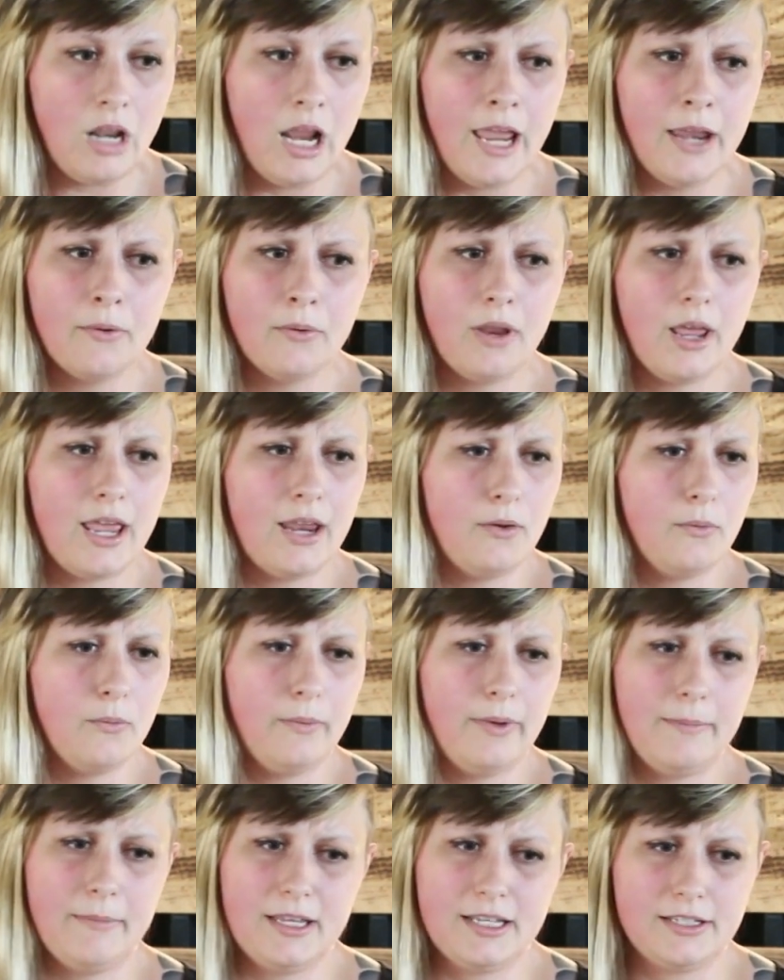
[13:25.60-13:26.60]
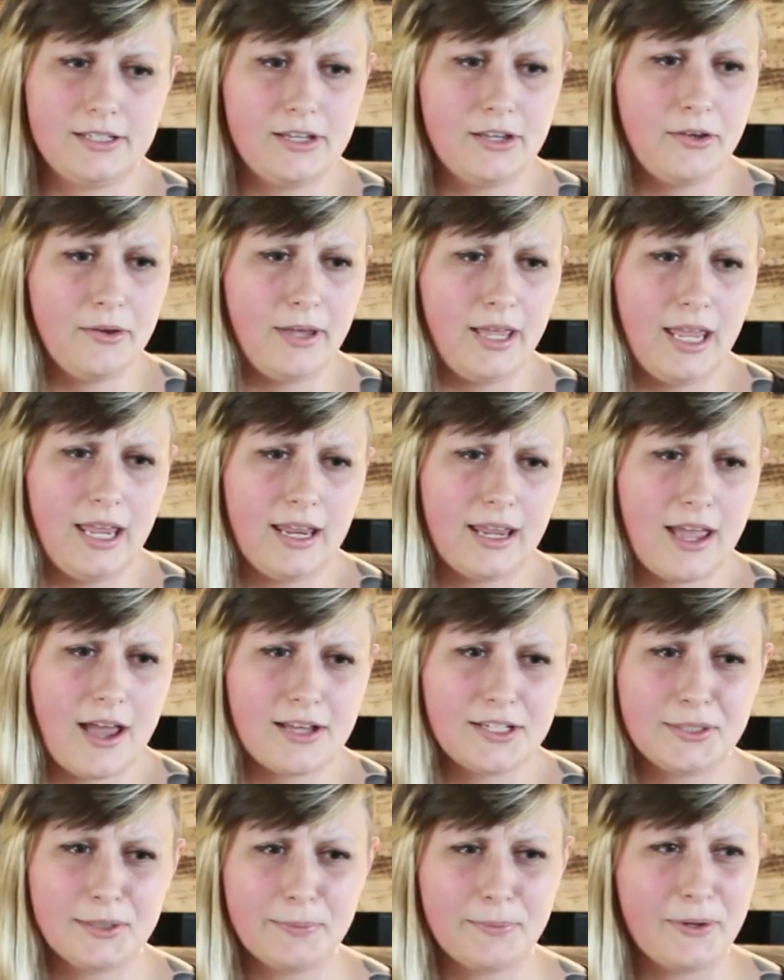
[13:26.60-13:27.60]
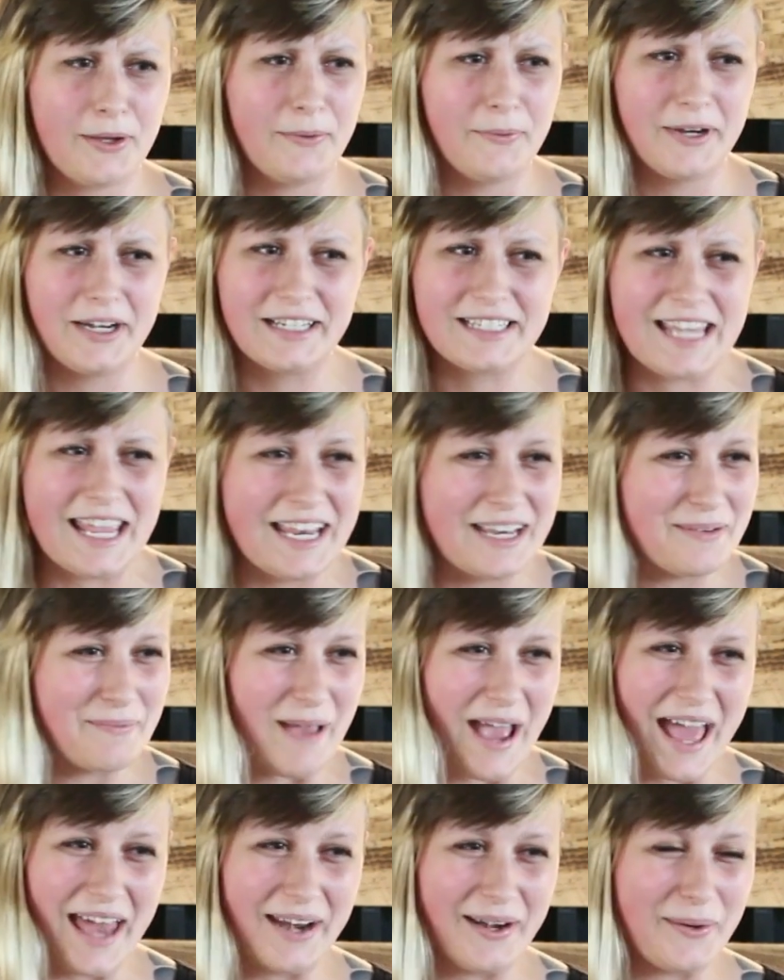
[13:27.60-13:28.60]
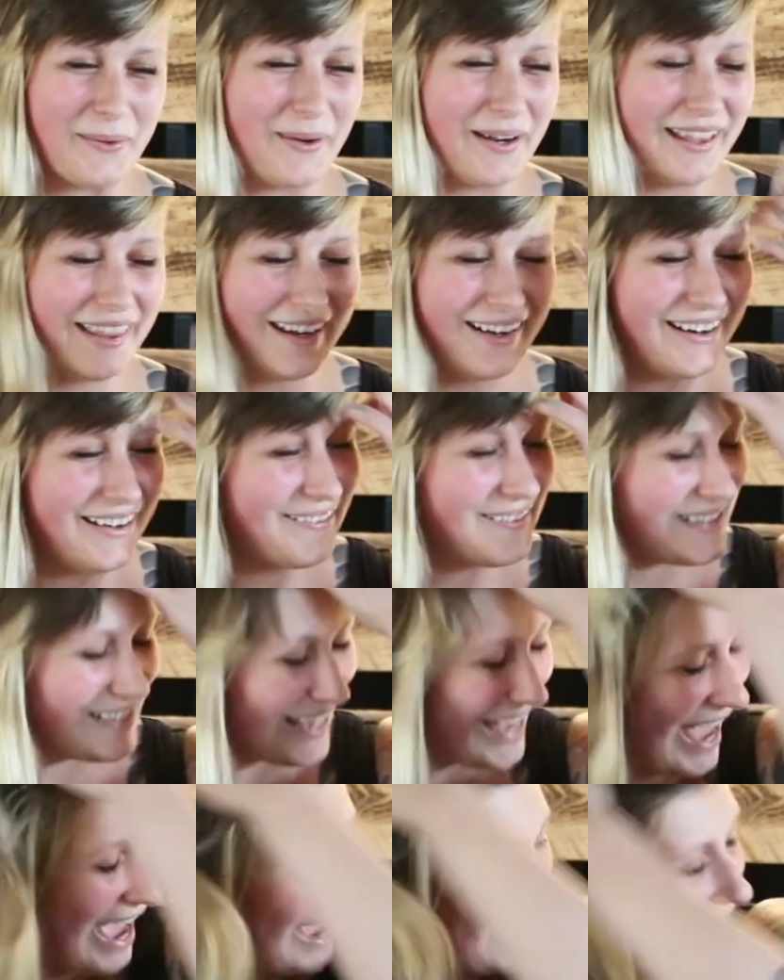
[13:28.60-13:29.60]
and women too. It got to a point where it didn't matter whether it was a guy